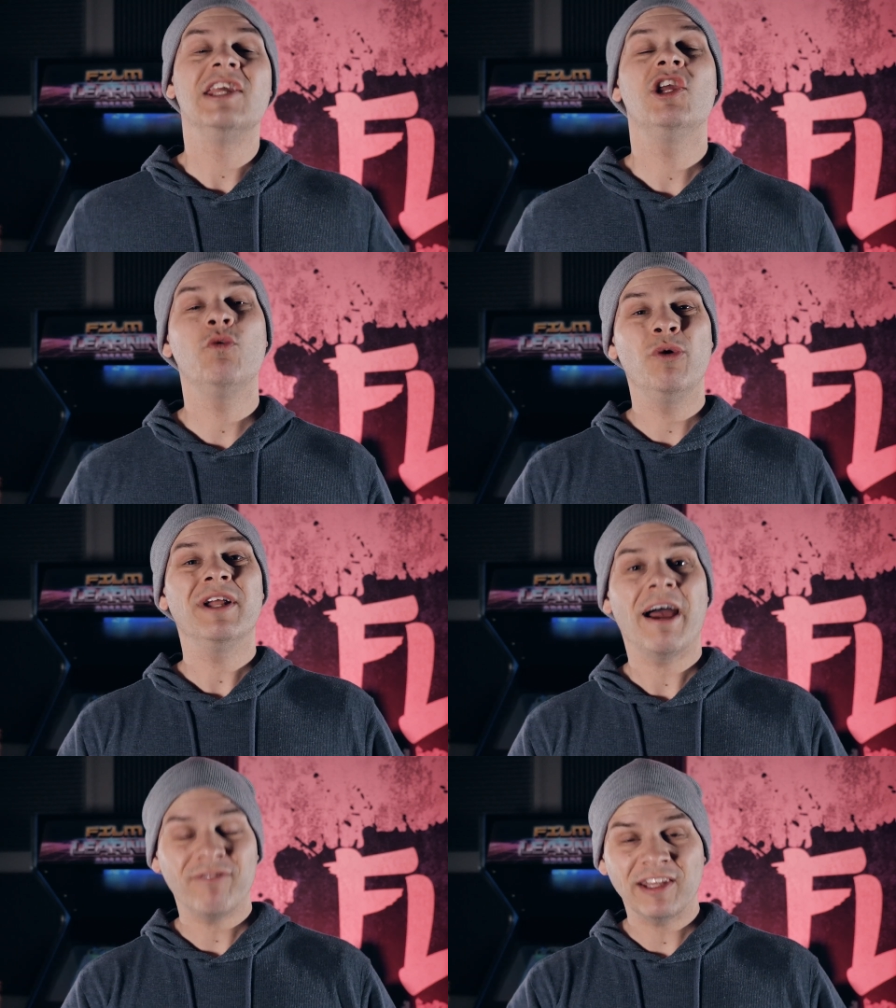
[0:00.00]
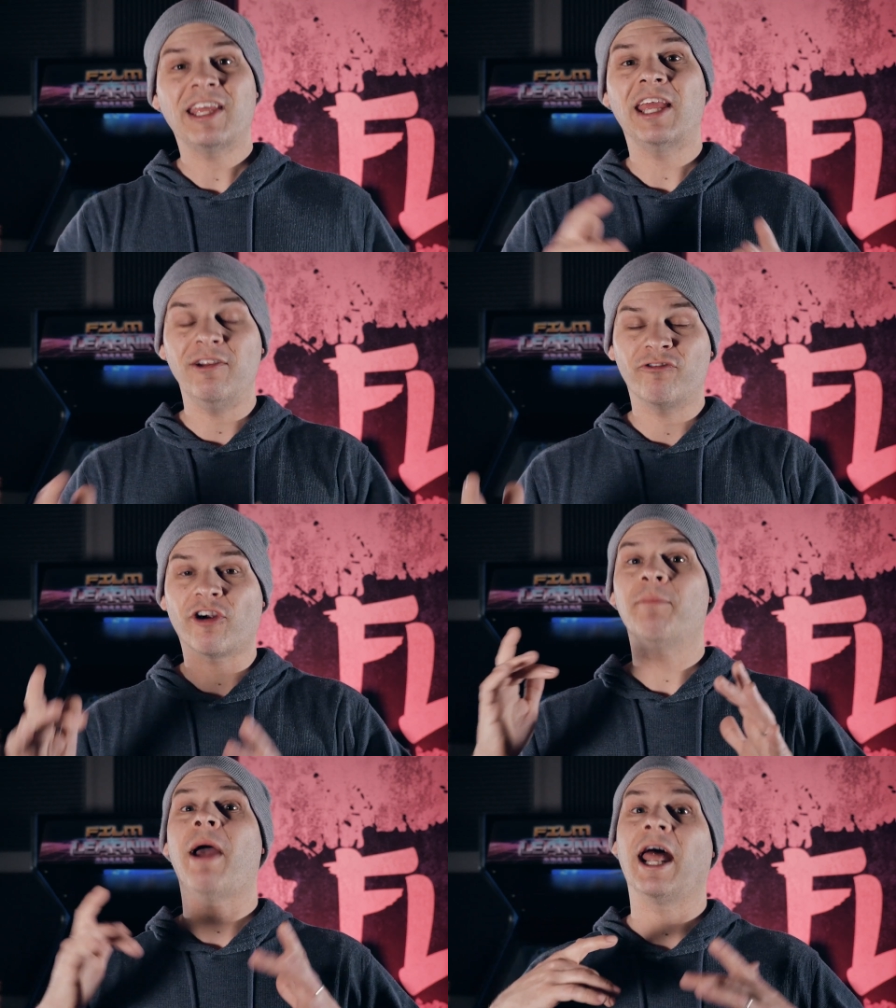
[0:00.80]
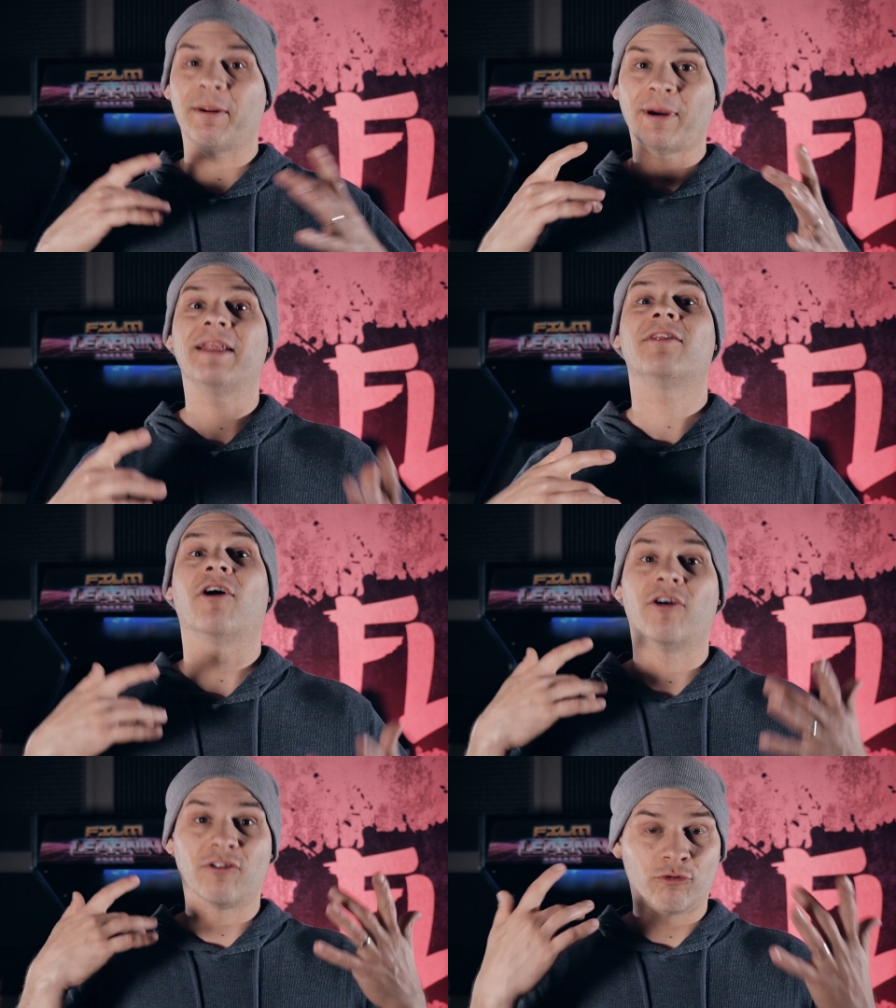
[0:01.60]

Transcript: you will have to keyframe animate those